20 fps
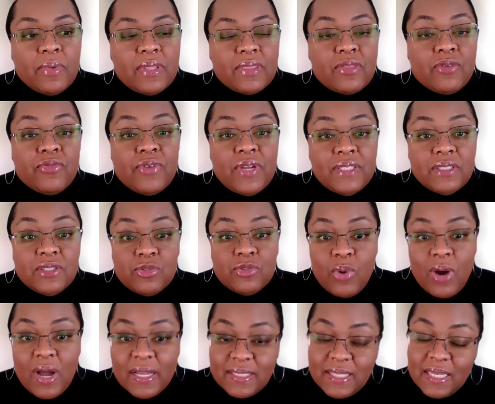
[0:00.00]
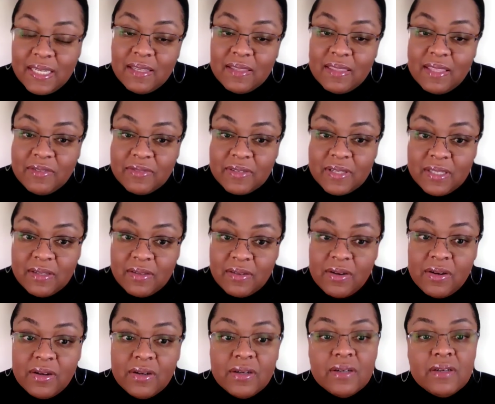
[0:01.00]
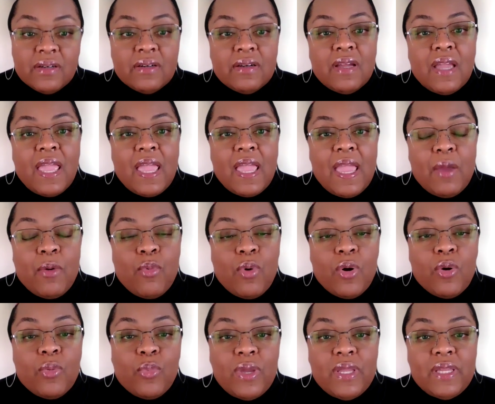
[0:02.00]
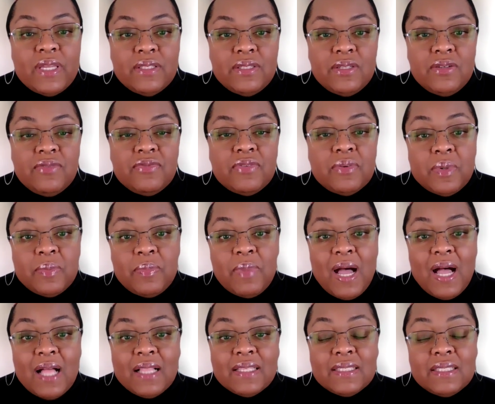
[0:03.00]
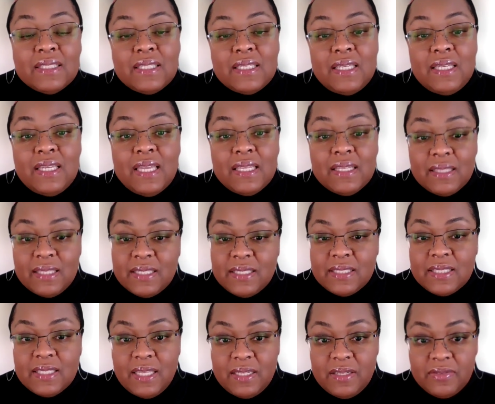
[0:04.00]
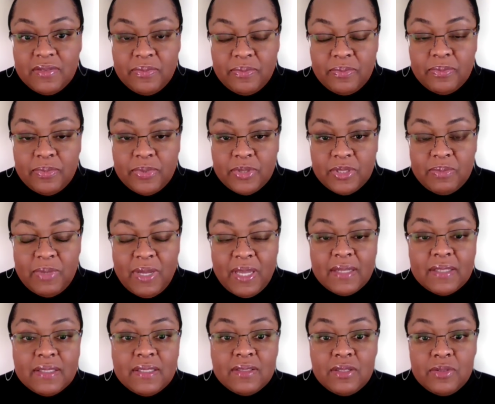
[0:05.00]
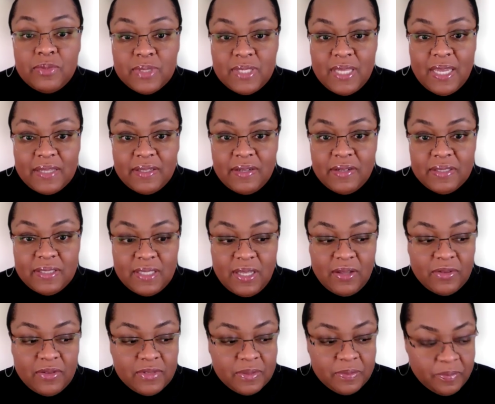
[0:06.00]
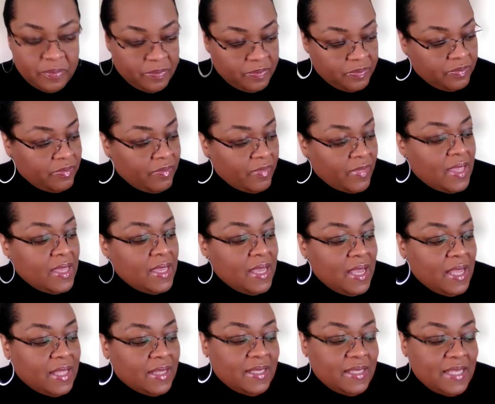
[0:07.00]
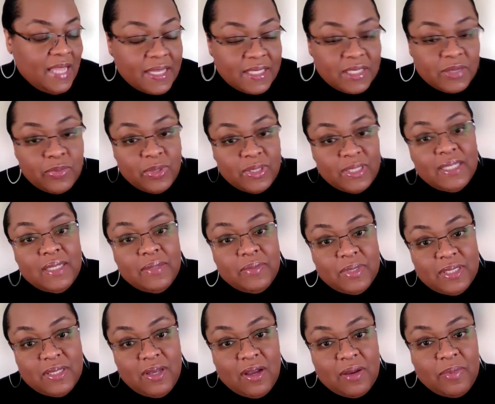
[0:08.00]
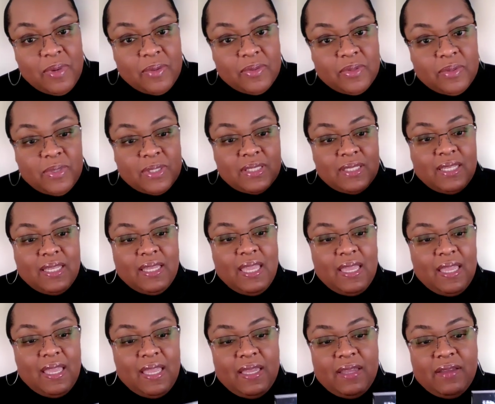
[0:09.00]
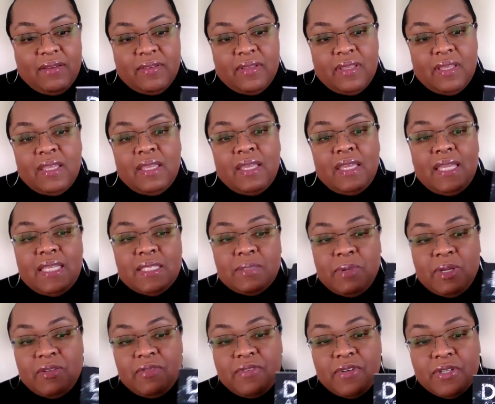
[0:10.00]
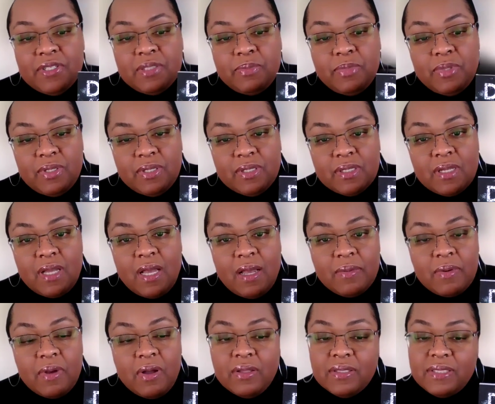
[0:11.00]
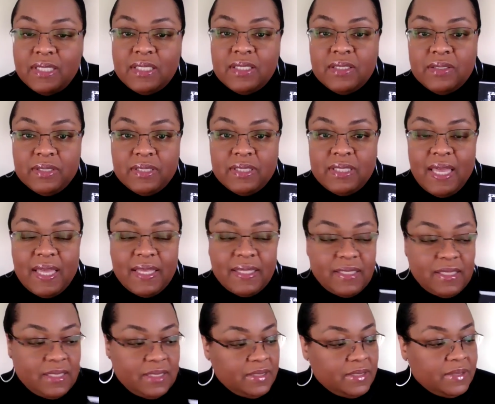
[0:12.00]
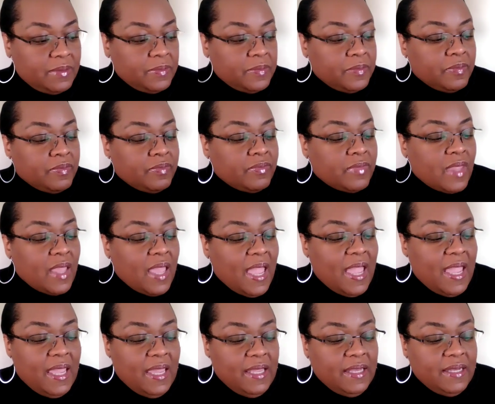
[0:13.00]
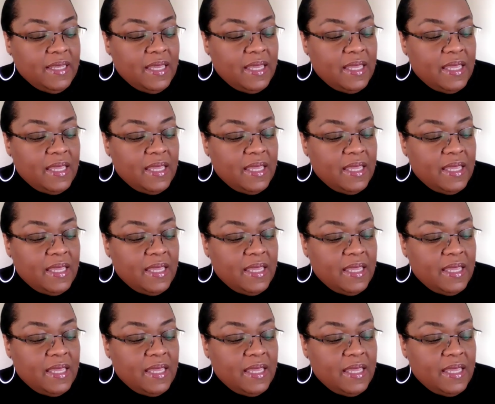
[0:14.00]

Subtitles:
the reasons why data theft can occur and what we can do from a policy and a legislative perspective to protect ourselves. The next one that I'm going to talk about, the book that I have, is my first book called Digital Assassins. And